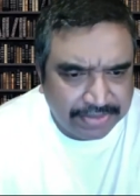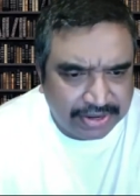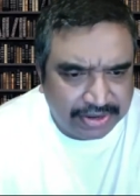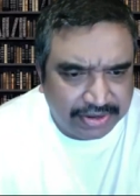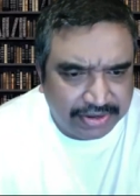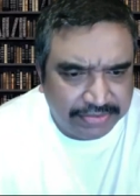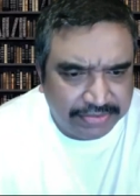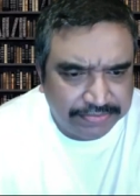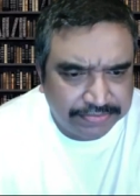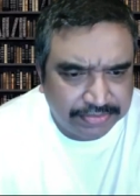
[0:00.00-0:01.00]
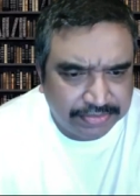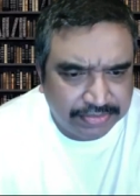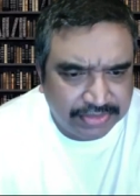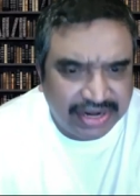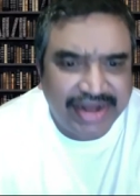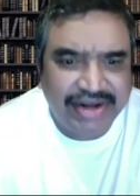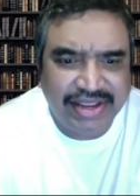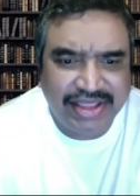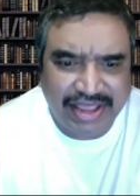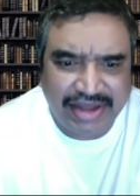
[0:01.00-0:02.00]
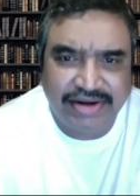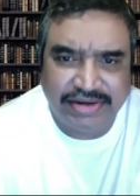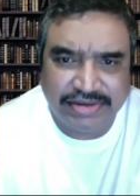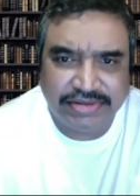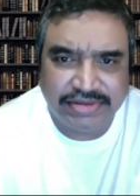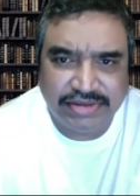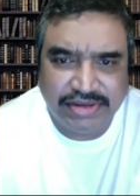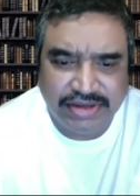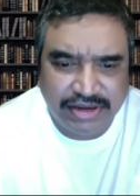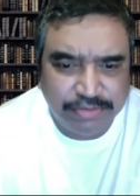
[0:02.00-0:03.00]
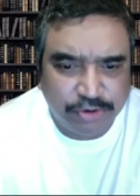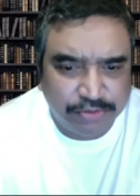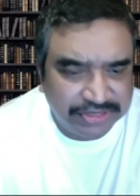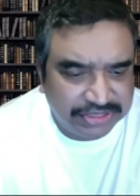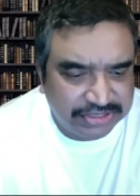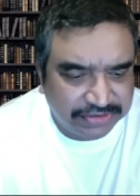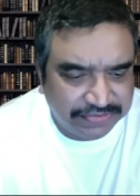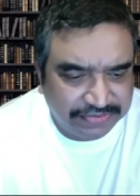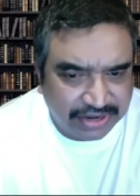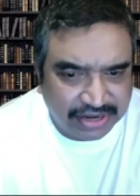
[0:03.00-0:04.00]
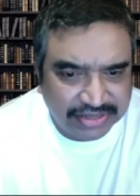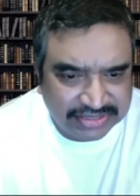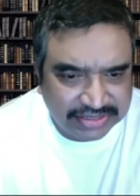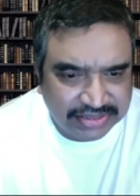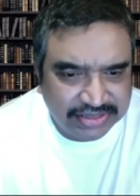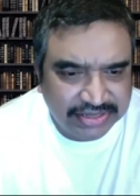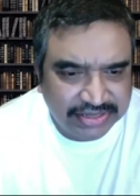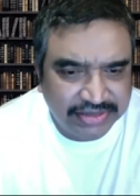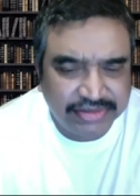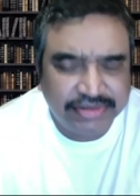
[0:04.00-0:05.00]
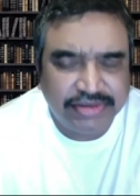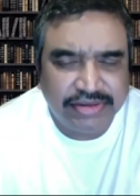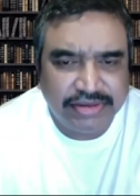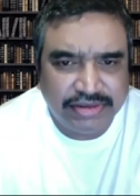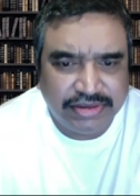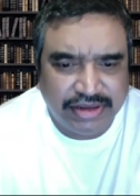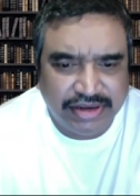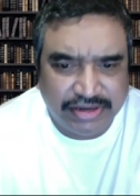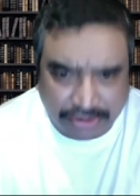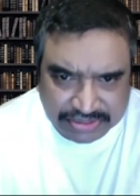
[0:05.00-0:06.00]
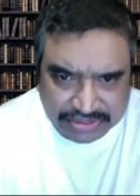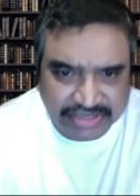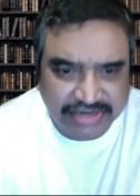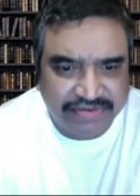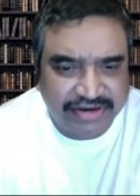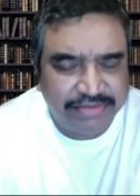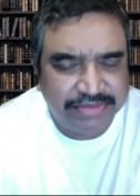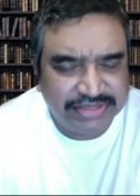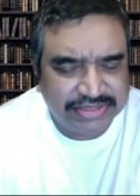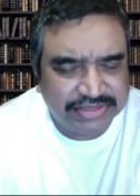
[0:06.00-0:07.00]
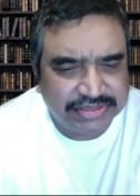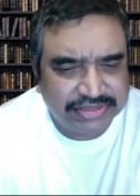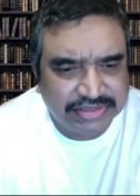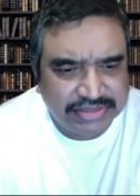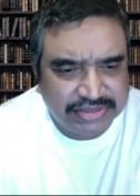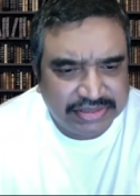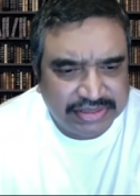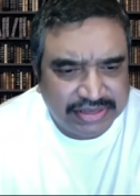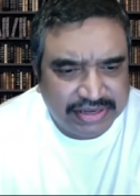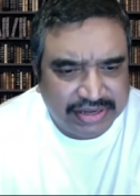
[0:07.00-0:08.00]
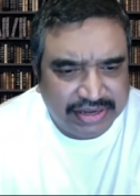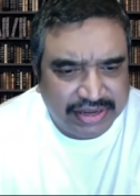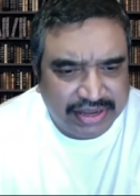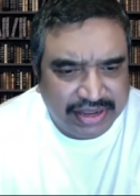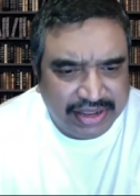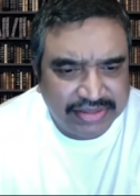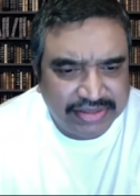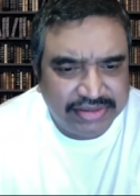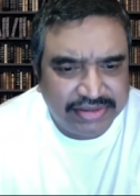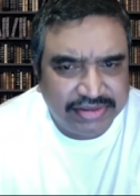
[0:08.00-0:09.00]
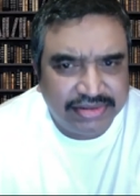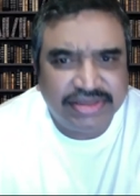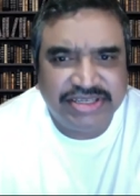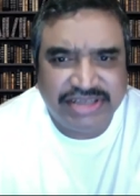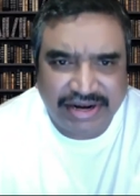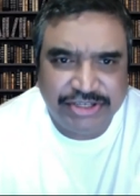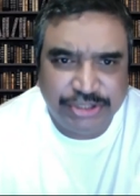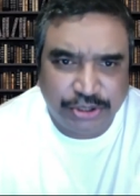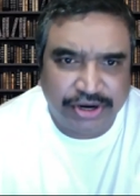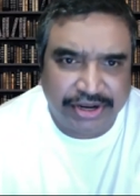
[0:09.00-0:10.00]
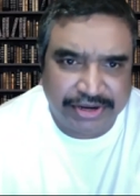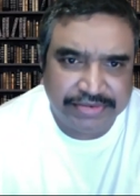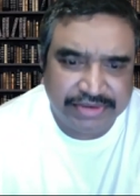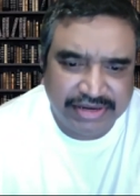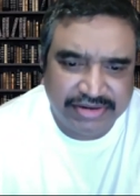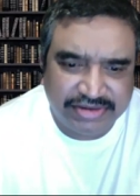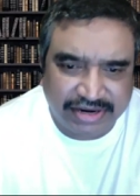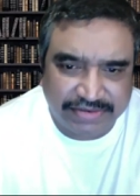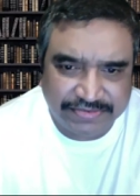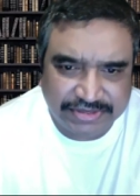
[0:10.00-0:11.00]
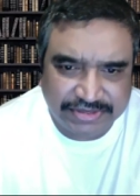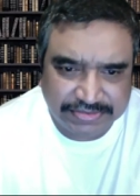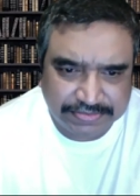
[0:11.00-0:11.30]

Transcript: the lending hand in moments of uncertainty, in toxic environments, and the shared joy in triumphs.